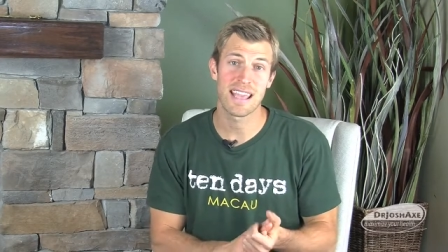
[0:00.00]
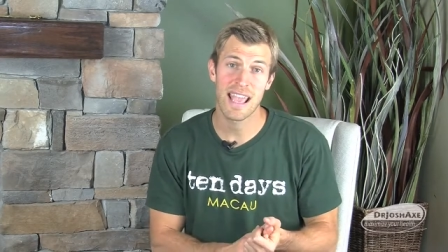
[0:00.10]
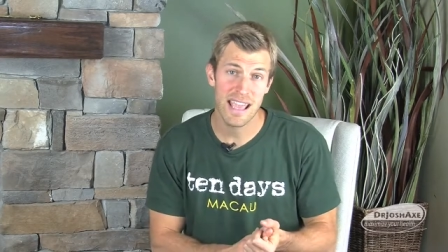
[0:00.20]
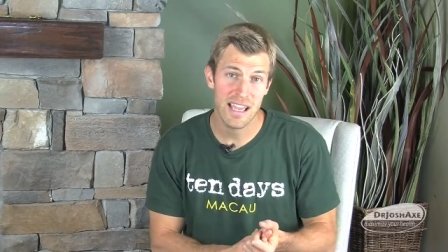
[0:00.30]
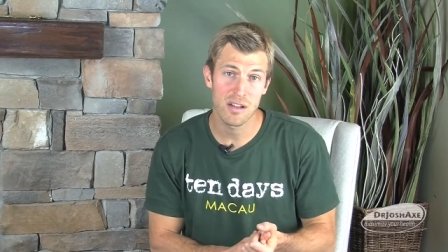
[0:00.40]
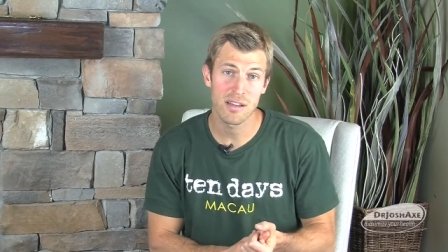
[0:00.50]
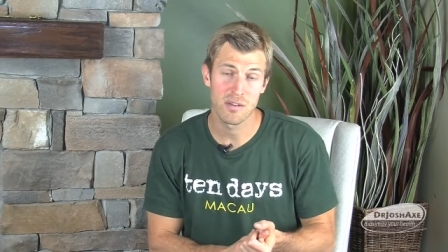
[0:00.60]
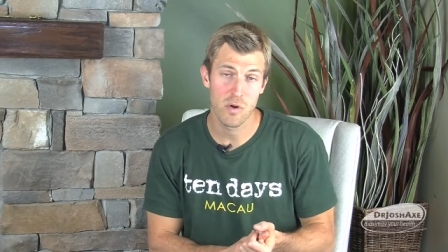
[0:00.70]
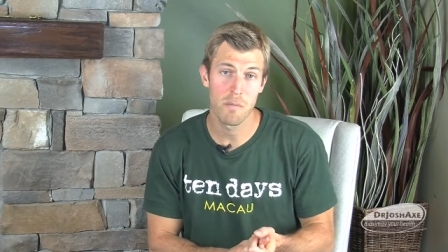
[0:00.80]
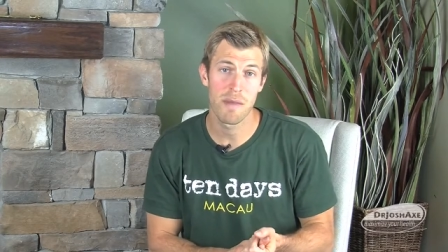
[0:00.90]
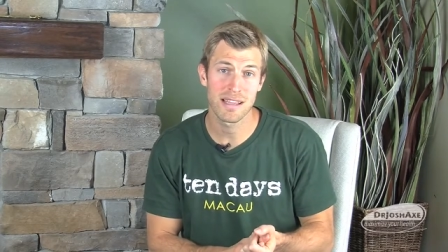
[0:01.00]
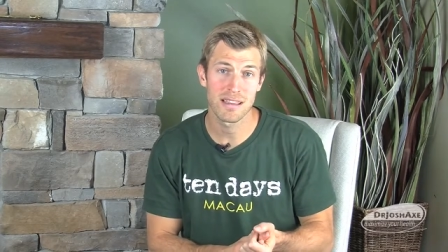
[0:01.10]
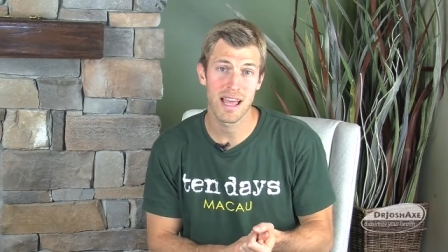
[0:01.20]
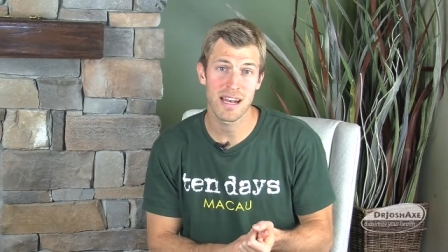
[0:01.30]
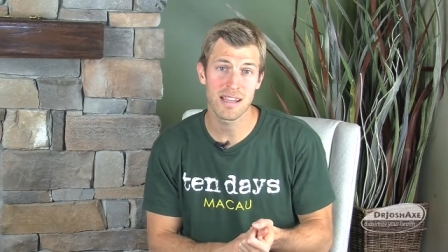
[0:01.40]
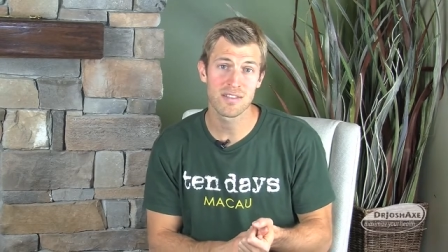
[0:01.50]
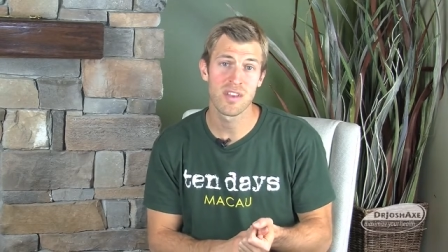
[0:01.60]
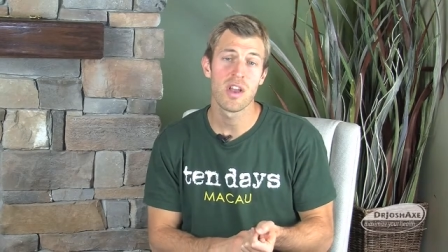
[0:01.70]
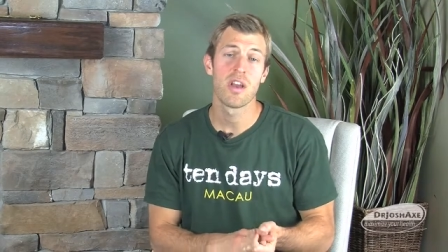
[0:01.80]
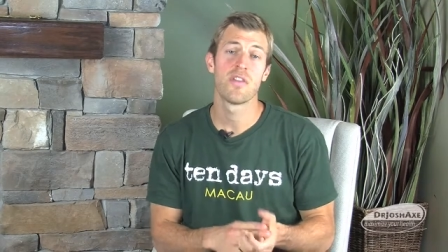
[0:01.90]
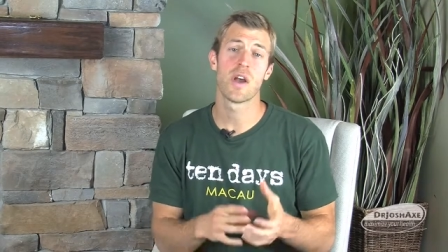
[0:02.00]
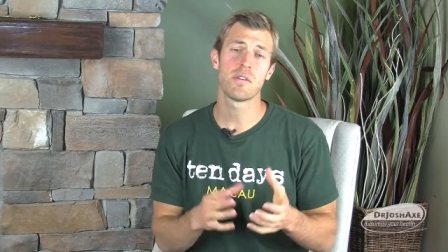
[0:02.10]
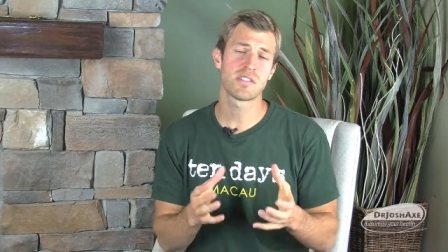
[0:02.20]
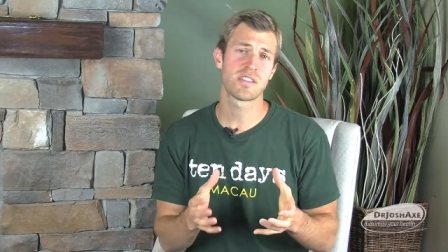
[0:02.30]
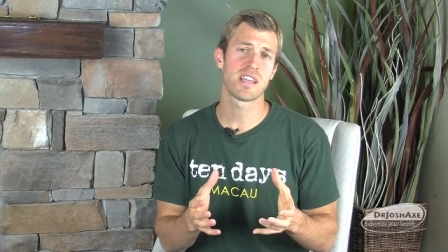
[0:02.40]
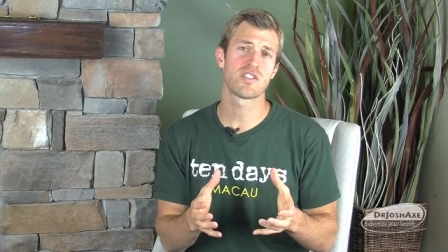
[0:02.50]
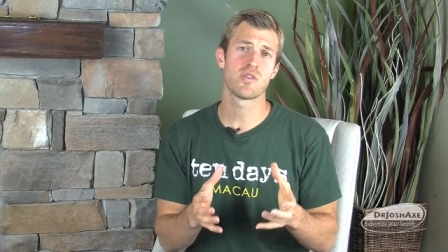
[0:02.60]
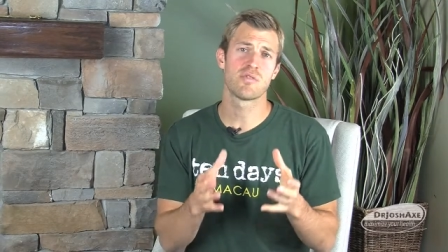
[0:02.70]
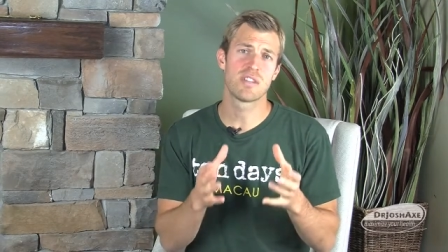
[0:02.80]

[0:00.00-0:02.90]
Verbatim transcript: kale and romaine lettuce. Those things you